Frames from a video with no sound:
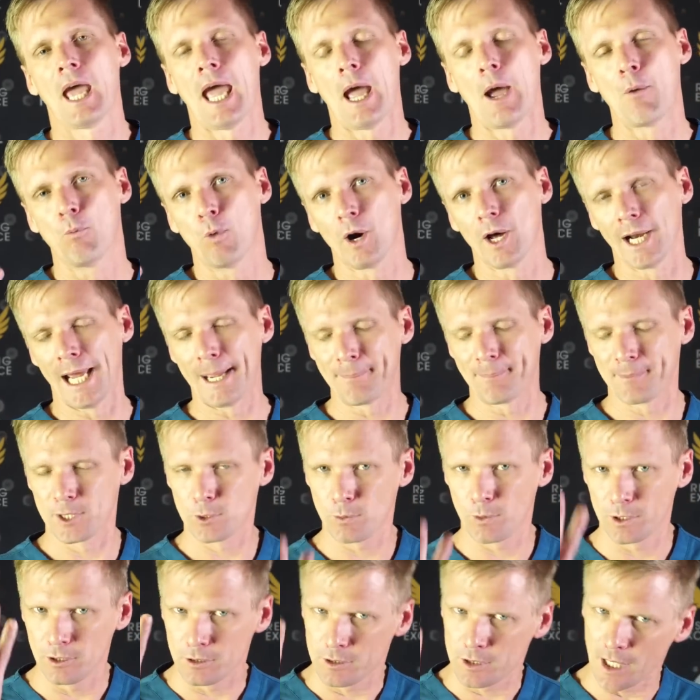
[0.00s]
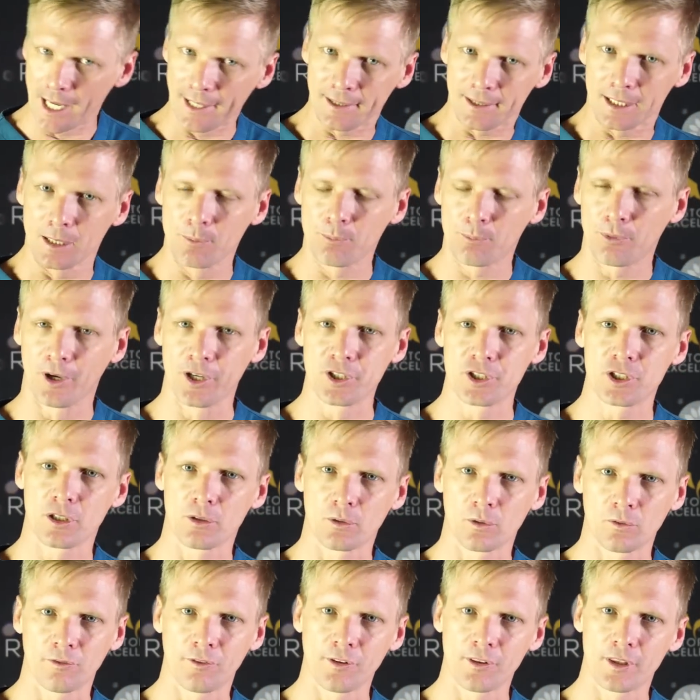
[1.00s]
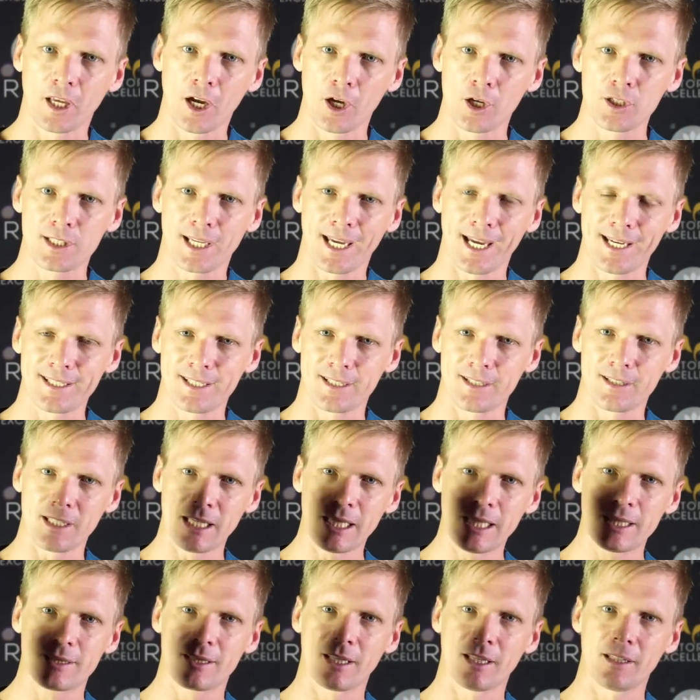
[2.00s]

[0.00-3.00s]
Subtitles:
And what happens when you take the impression for those cases is